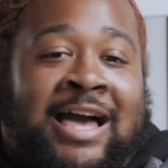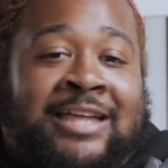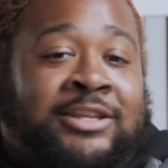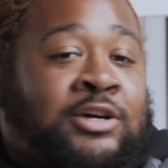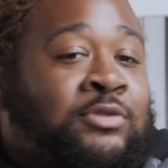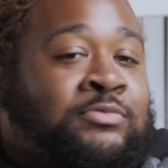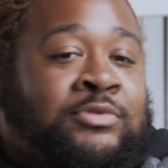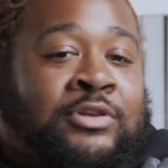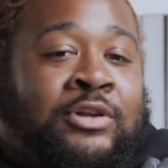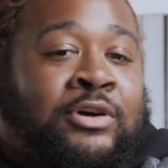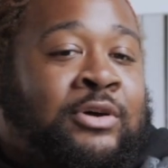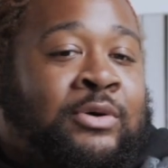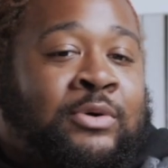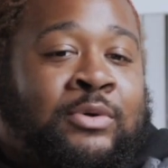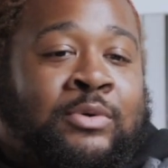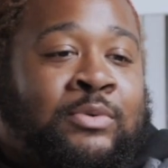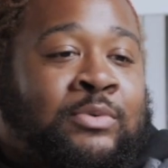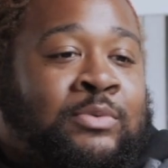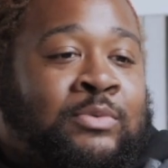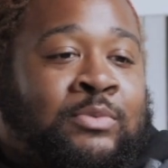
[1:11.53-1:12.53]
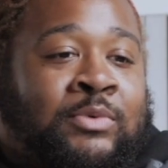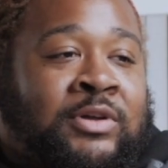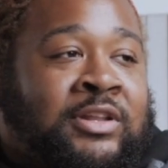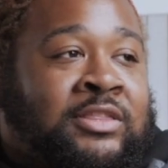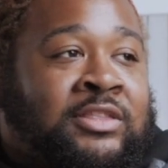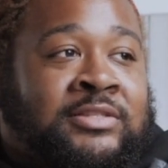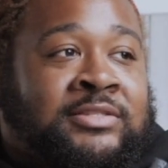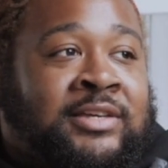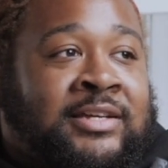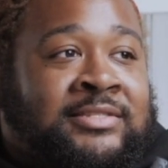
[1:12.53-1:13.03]
don't know what it
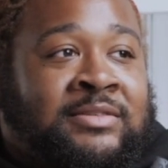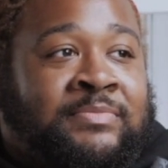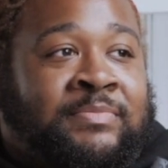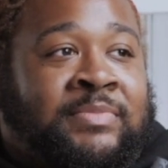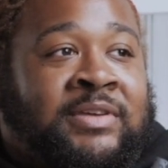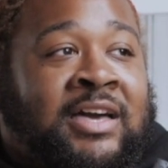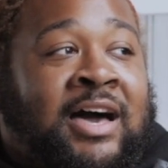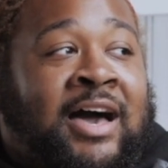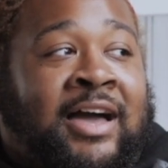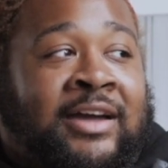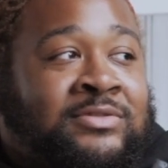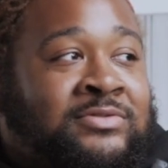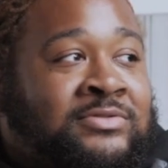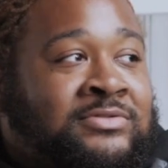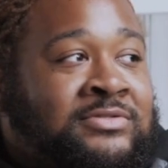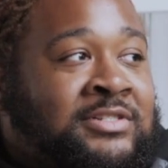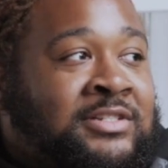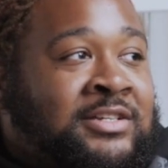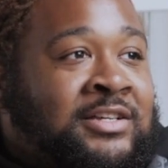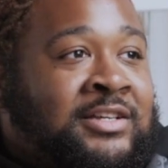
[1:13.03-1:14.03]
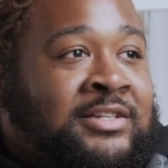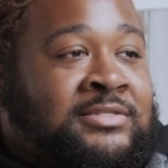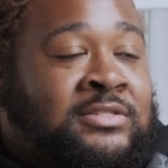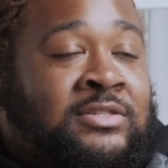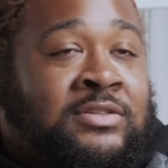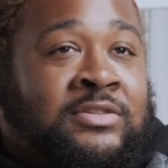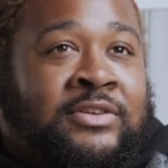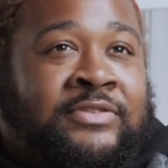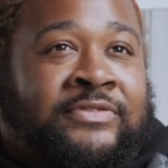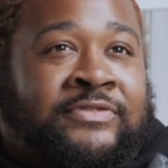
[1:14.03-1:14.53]
looks like to be idle.
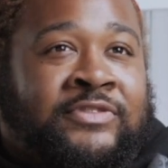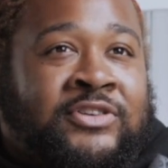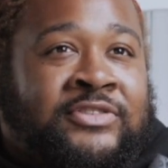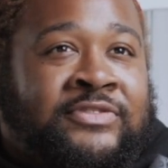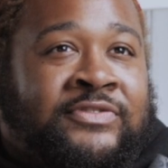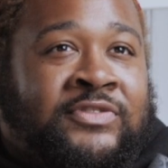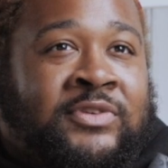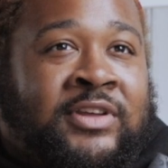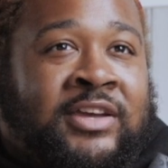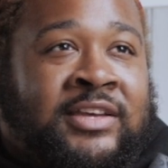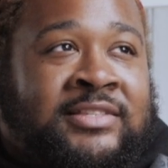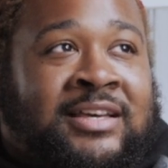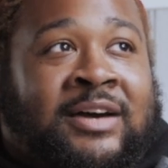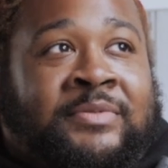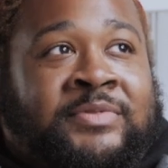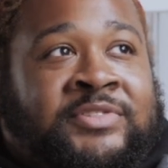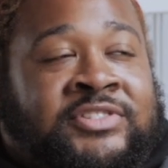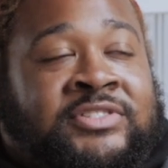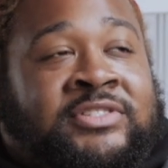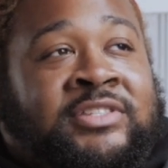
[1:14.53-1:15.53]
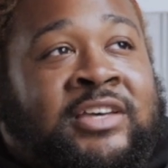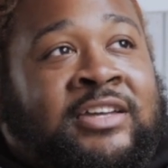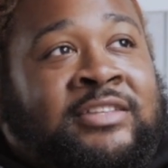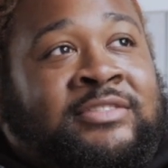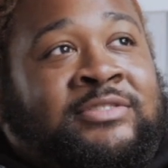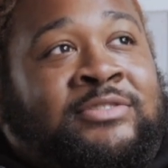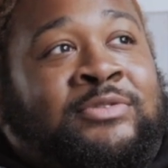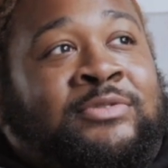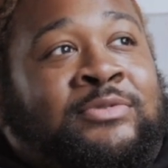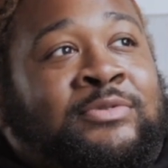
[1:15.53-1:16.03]
So the first few days I would just
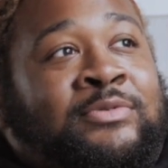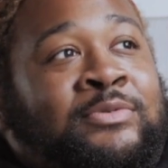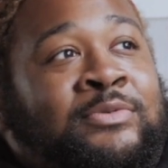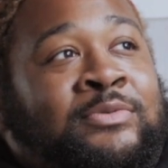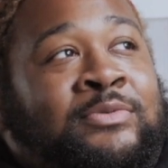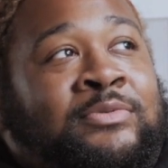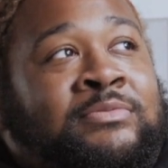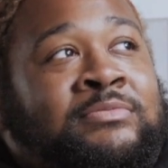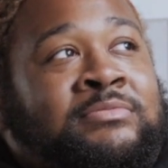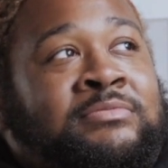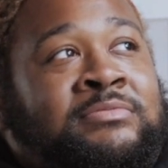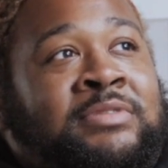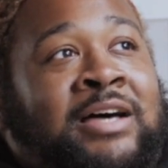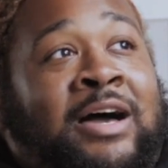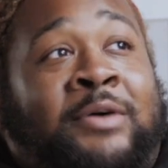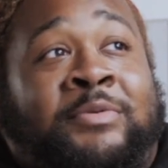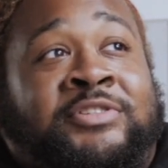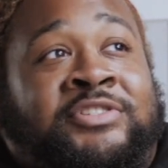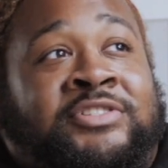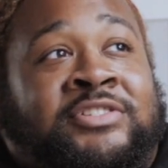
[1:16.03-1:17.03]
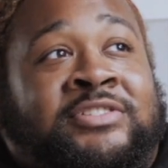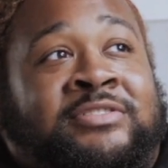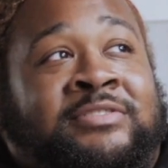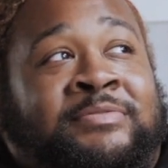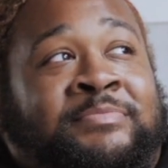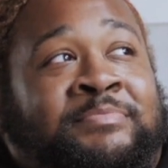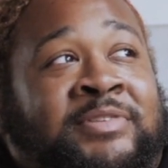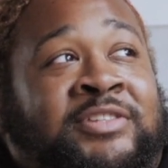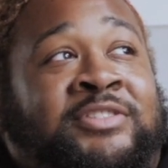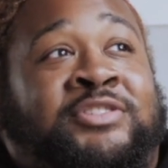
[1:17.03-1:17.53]
I would
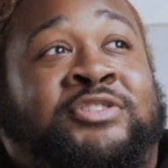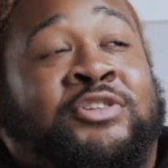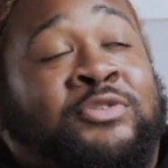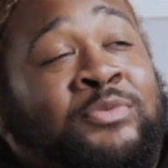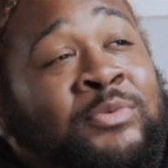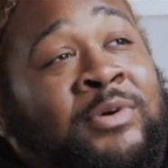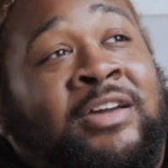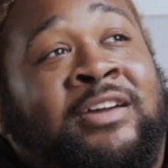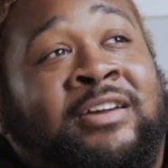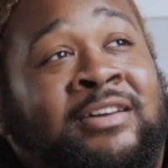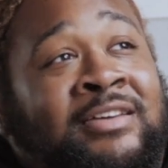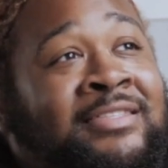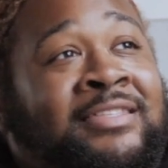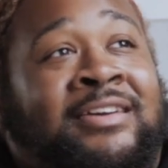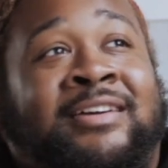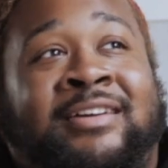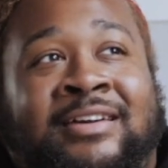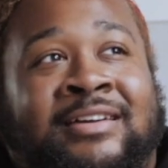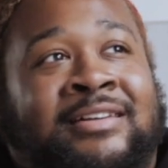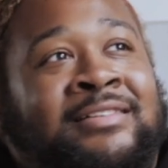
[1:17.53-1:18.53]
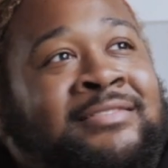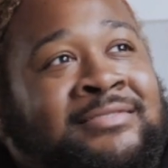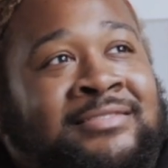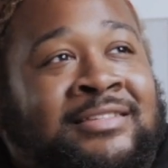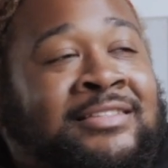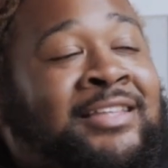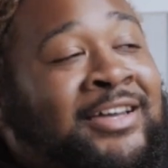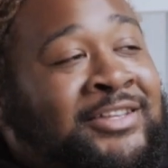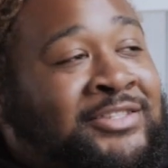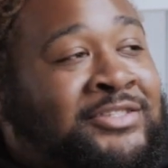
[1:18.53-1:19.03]
just be doing things to
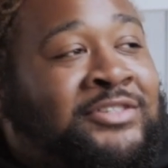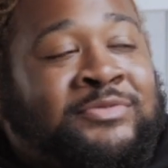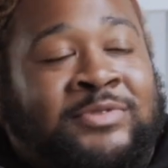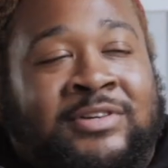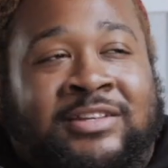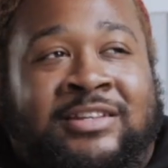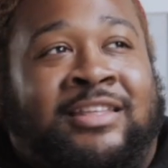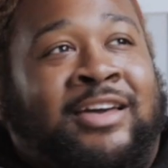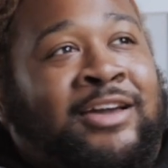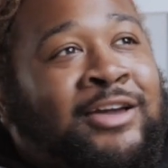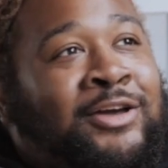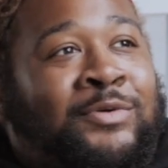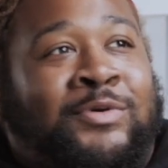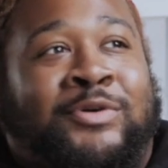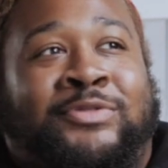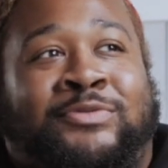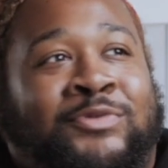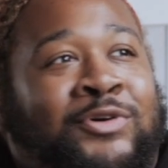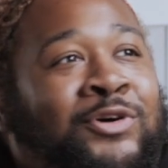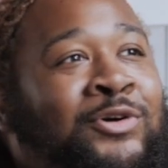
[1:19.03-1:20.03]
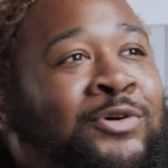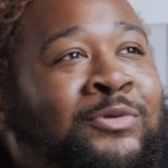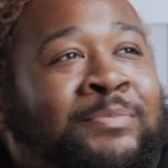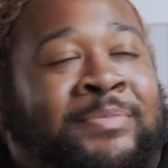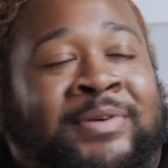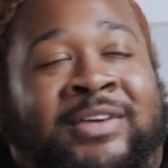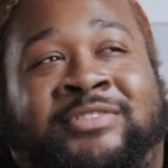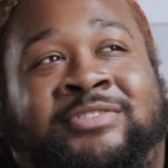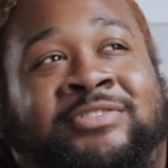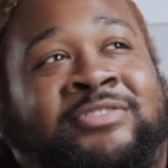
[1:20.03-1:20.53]
like do it, like going through old
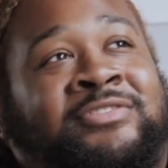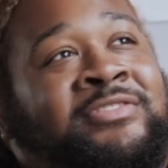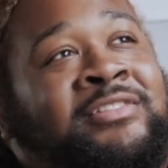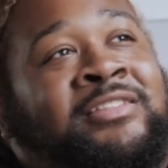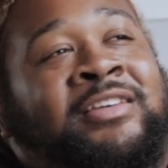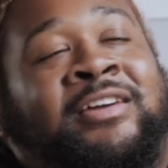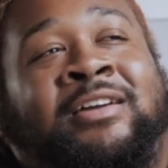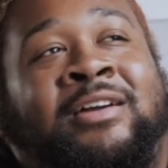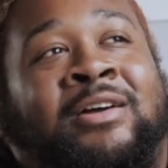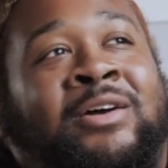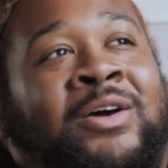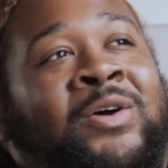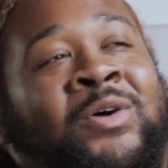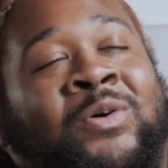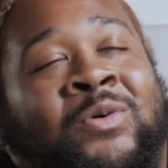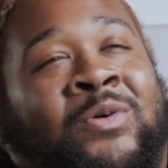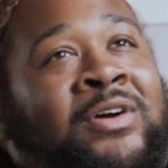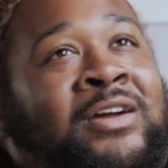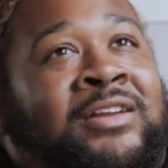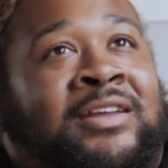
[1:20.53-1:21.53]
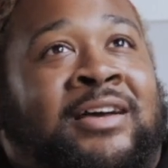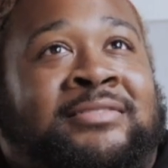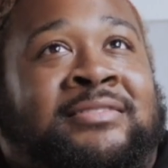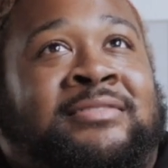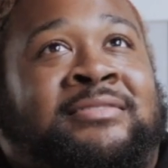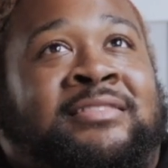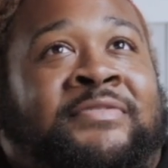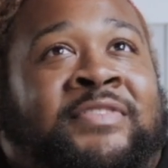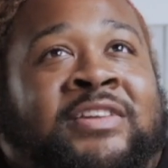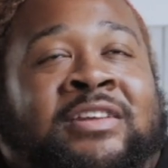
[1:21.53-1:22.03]
pictures and like organizing
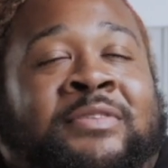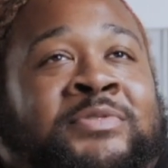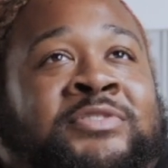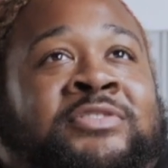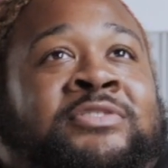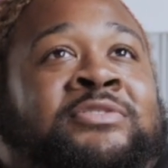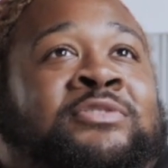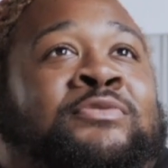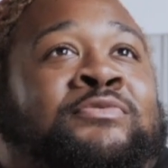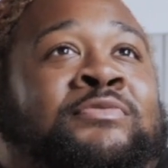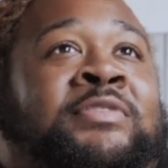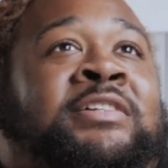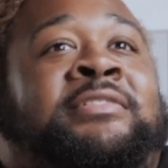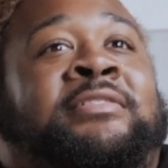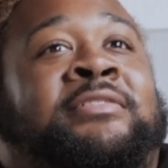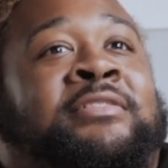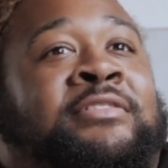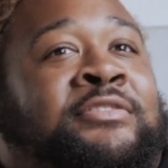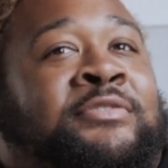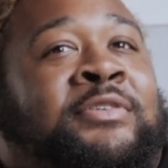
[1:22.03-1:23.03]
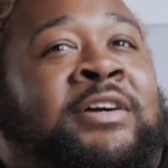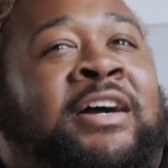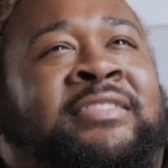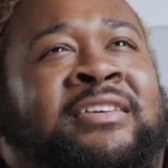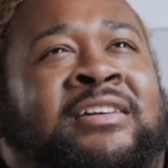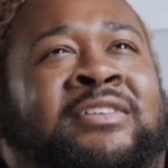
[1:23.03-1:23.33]
stuff. And there was just no reason to do it. I think